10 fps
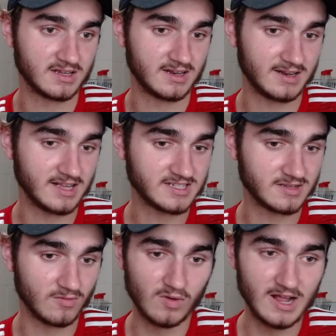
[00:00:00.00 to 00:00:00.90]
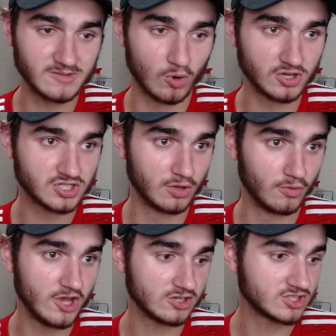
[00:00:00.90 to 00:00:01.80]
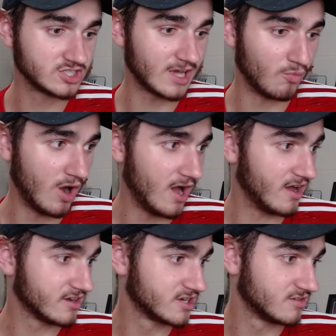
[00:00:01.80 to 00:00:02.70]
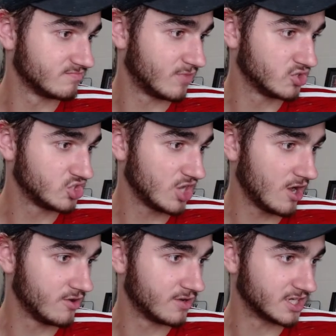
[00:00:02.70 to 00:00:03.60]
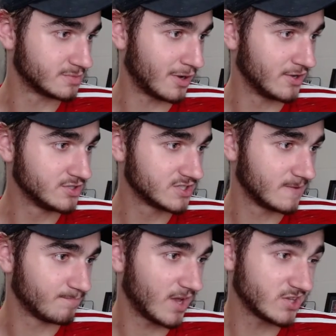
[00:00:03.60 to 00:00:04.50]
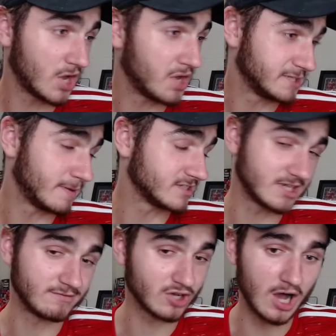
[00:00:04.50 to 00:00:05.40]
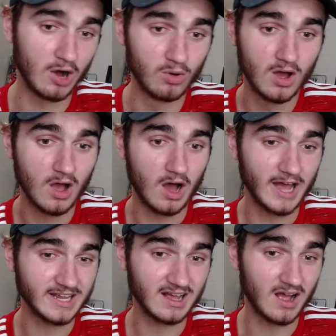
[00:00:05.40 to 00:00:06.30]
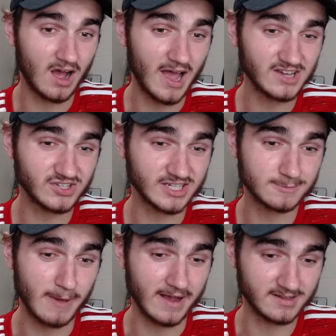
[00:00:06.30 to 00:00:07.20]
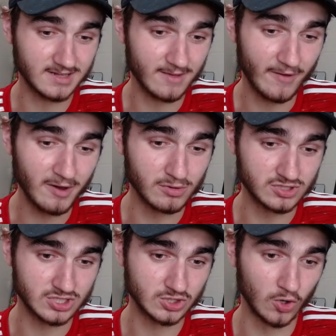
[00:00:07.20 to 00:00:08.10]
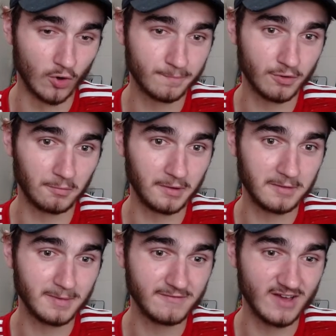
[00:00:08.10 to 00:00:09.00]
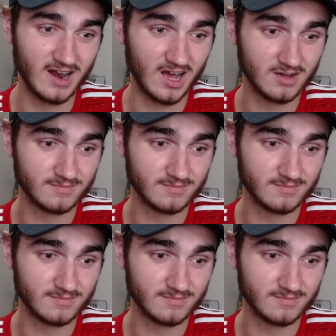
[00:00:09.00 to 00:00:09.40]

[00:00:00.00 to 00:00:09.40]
Let's watch the youngsters at work on show, I suppose. I don't expect another goal. I actually expect, if anyone's to score, probably be Villa.